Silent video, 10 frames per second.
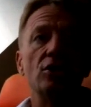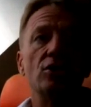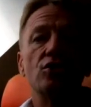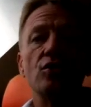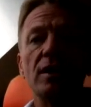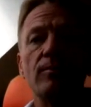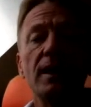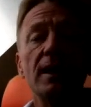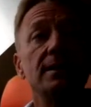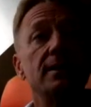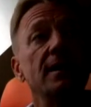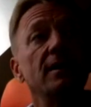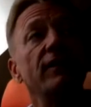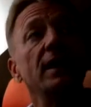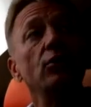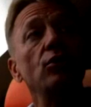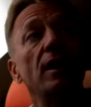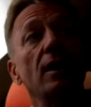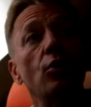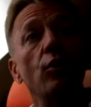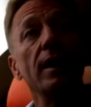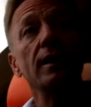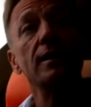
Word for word: So it means that when you are going